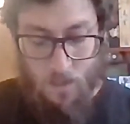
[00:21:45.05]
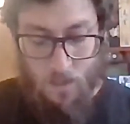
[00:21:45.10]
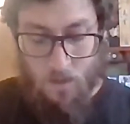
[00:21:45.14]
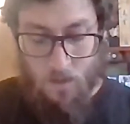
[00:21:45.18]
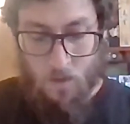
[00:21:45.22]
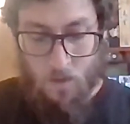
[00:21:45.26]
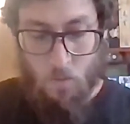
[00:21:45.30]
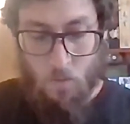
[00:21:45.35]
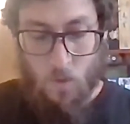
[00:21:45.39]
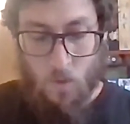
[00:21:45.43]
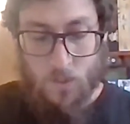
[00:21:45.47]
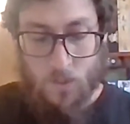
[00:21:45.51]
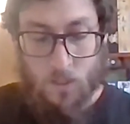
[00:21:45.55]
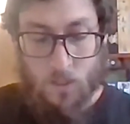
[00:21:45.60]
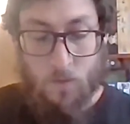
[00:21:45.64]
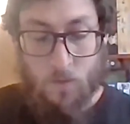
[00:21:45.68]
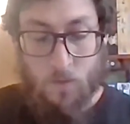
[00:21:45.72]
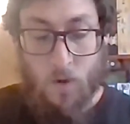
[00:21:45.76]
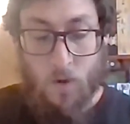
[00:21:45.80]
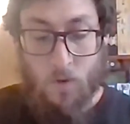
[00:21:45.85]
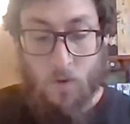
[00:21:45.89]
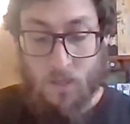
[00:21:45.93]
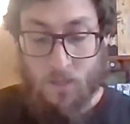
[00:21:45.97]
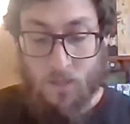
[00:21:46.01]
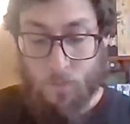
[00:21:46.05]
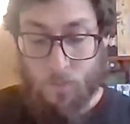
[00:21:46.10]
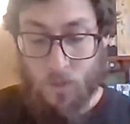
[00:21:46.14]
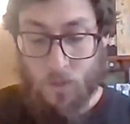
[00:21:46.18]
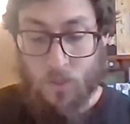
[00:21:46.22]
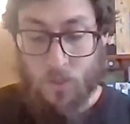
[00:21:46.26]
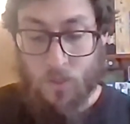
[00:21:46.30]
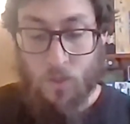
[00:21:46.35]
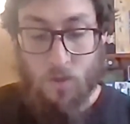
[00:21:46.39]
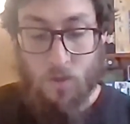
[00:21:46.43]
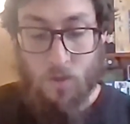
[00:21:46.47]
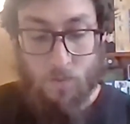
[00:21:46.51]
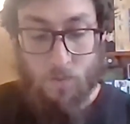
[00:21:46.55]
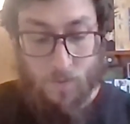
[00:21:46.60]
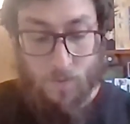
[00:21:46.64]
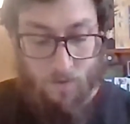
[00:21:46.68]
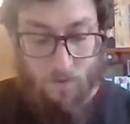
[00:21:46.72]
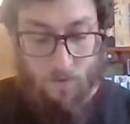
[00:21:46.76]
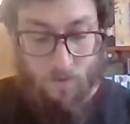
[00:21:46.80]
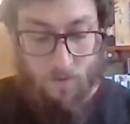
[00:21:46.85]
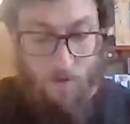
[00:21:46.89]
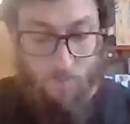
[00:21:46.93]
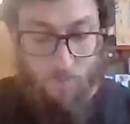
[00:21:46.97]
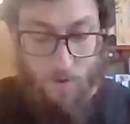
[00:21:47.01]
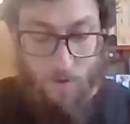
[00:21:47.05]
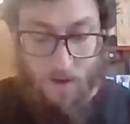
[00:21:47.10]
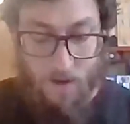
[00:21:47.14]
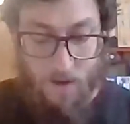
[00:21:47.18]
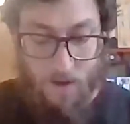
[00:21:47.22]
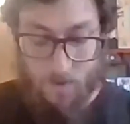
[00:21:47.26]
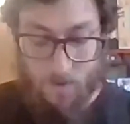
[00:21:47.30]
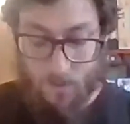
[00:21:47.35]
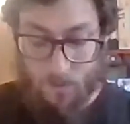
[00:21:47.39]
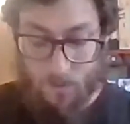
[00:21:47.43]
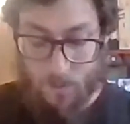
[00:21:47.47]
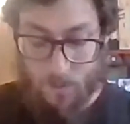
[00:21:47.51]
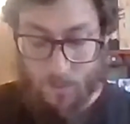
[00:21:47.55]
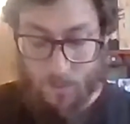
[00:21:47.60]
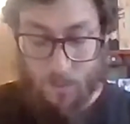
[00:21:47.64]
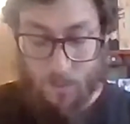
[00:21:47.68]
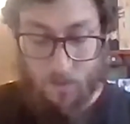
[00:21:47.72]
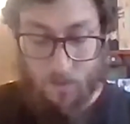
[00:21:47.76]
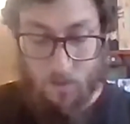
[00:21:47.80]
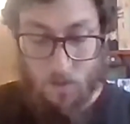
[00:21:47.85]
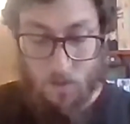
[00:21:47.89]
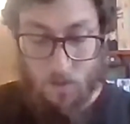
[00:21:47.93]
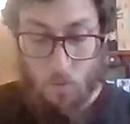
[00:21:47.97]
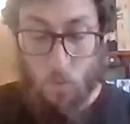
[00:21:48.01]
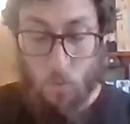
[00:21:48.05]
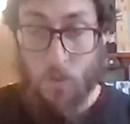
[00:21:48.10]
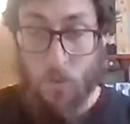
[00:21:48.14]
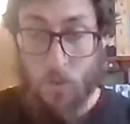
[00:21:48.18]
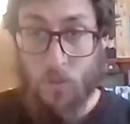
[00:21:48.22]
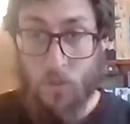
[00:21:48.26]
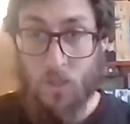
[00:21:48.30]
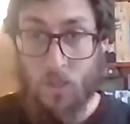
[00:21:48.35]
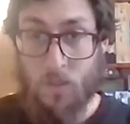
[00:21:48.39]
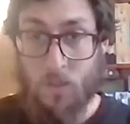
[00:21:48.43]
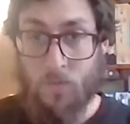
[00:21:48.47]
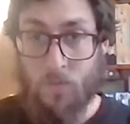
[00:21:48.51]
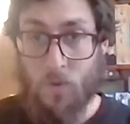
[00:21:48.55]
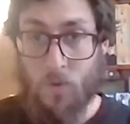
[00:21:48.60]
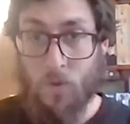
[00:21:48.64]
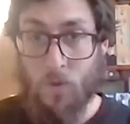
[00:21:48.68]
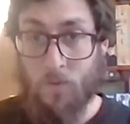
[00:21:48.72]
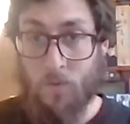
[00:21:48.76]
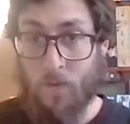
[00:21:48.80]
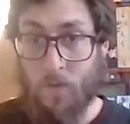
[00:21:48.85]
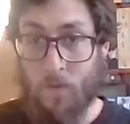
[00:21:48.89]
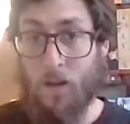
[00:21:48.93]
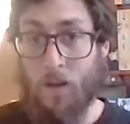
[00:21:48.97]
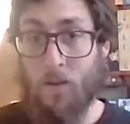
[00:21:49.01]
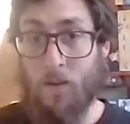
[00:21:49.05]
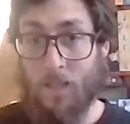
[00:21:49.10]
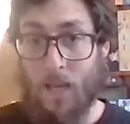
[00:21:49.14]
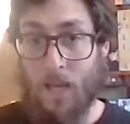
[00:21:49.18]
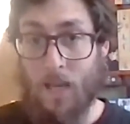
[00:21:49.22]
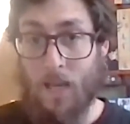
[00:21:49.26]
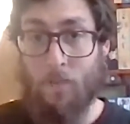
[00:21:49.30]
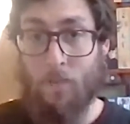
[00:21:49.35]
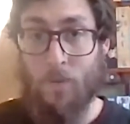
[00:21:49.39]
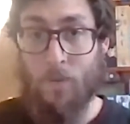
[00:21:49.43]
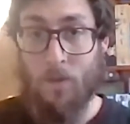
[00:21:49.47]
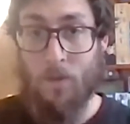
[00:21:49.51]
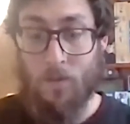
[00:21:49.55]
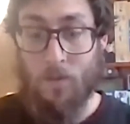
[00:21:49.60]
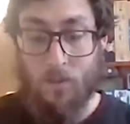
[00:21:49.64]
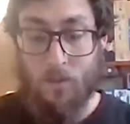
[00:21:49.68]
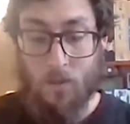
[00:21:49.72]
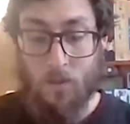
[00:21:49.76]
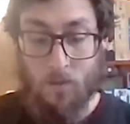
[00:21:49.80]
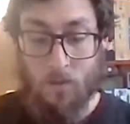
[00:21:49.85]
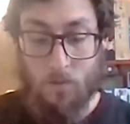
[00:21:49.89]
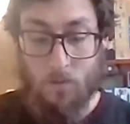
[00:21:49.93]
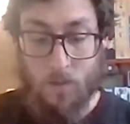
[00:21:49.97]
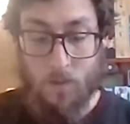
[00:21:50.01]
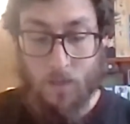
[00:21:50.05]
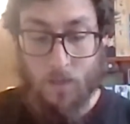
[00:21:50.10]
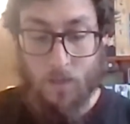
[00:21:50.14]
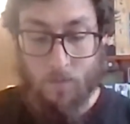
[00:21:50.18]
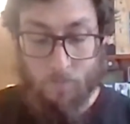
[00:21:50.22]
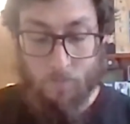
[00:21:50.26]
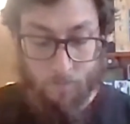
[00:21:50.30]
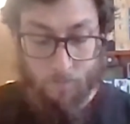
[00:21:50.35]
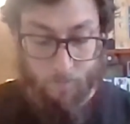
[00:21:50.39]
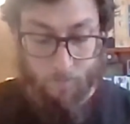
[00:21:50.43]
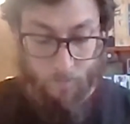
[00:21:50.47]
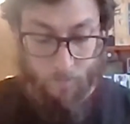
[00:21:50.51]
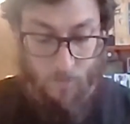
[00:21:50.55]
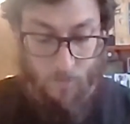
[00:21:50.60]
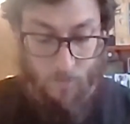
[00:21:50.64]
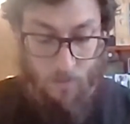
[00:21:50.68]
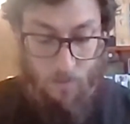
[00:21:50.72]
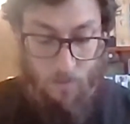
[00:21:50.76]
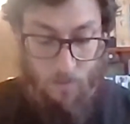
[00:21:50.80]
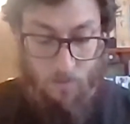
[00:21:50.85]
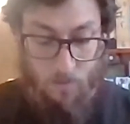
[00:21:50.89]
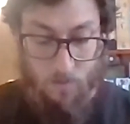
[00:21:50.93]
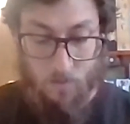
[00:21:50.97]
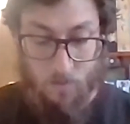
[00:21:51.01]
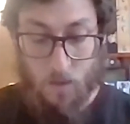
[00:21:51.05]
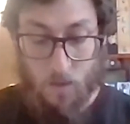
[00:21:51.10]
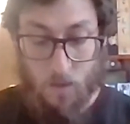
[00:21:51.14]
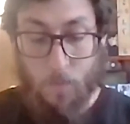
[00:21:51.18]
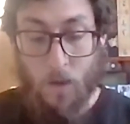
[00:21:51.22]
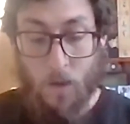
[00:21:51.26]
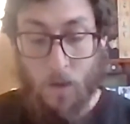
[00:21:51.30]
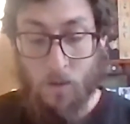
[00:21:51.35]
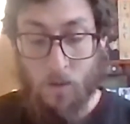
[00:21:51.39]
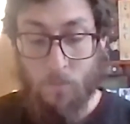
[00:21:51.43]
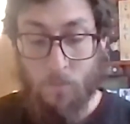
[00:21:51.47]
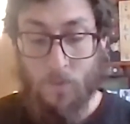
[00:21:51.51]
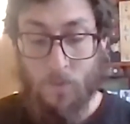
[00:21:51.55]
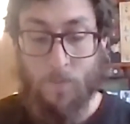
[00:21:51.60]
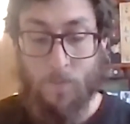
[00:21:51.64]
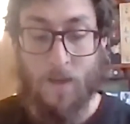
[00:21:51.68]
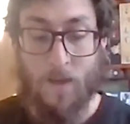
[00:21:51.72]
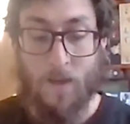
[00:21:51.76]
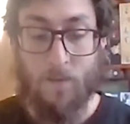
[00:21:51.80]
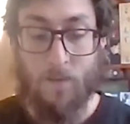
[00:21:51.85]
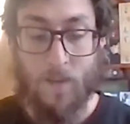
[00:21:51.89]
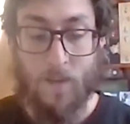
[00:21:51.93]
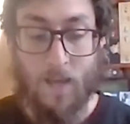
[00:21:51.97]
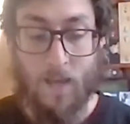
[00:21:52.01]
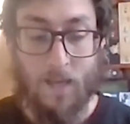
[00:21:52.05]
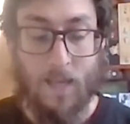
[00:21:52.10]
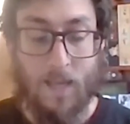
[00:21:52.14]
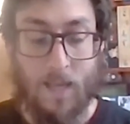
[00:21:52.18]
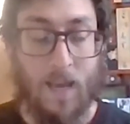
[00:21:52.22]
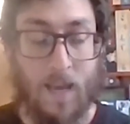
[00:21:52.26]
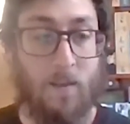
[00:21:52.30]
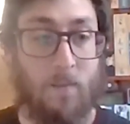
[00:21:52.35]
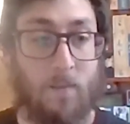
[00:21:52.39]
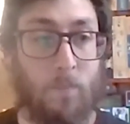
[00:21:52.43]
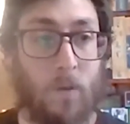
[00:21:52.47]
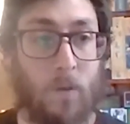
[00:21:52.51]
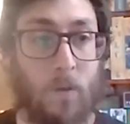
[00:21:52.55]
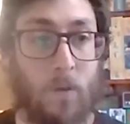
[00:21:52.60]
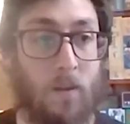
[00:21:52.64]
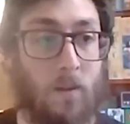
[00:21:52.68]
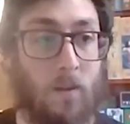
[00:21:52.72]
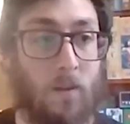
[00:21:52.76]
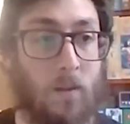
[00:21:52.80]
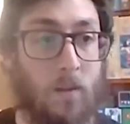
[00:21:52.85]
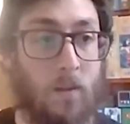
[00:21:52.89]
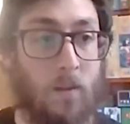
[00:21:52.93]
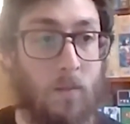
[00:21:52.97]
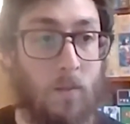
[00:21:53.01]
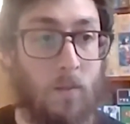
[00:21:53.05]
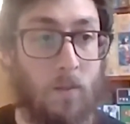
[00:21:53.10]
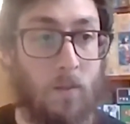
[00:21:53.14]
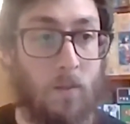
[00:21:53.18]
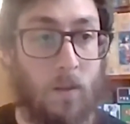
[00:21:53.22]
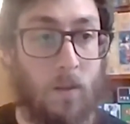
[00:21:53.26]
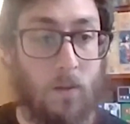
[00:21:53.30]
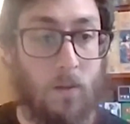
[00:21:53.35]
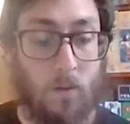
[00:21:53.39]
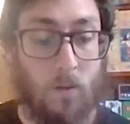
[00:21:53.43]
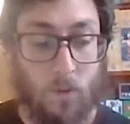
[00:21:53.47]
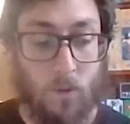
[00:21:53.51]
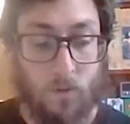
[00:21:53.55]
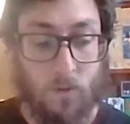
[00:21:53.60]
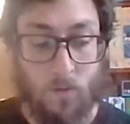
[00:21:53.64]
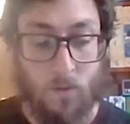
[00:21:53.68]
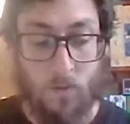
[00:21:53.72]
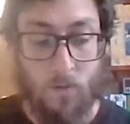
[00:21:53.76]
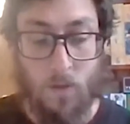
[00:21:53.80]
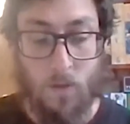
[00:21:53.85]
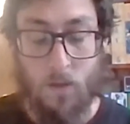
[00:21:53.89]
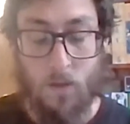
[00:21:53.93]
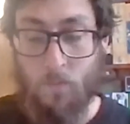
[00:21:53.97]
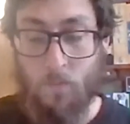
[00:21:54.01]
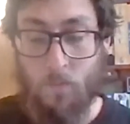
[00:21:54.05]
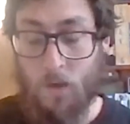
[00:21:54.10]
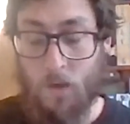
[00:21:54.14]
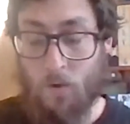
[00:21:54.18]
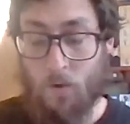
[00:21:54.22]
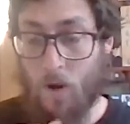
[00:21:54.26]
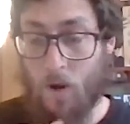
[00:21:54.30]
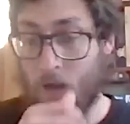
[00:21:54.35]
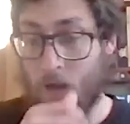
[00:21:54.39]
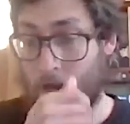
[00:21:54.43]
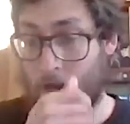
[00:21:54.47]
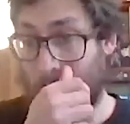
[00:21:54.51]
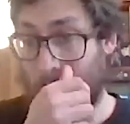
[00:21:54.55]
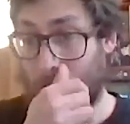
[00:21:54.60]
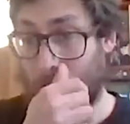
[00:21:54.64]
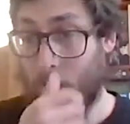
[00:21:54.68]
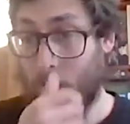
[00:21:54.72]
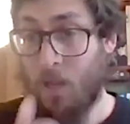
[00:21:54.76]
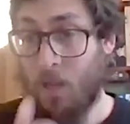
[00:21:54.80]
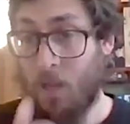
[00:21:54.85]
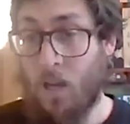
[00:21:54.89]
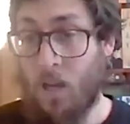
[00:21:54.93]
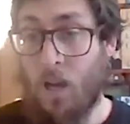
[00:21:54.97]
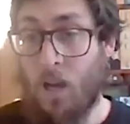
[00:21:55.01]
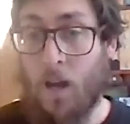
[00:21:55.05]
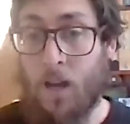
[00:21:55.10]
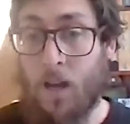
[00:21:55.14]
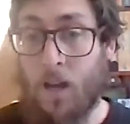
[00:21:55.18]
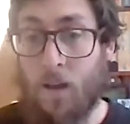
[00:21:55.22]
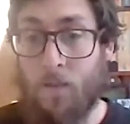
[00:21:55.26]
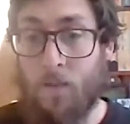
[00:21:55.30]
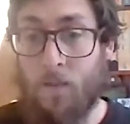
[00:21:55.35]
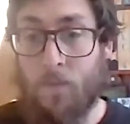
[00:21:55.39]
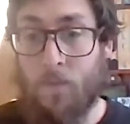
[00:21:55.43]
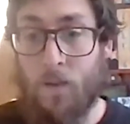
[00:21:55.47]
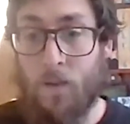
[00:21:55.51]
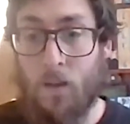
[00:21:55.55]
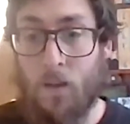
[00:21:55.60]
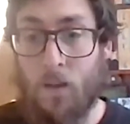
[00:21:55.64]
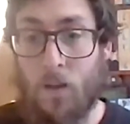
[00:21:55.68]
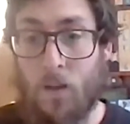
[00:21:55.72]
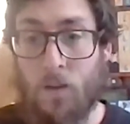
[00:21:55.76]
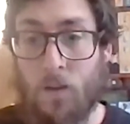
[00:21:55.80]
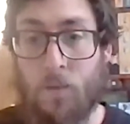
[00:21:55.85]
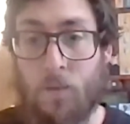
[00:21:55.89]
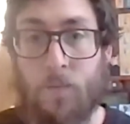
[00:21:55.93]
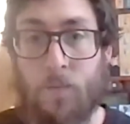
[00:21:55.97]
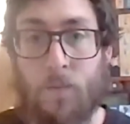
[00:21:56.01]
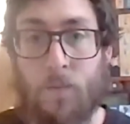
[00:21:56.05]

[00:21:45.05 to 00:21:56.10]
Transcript: Whilst I wrote this book, two of my grandparents died, one just before the virus happened, so no poems about that yet. But the other was my granddad, and I have a lot of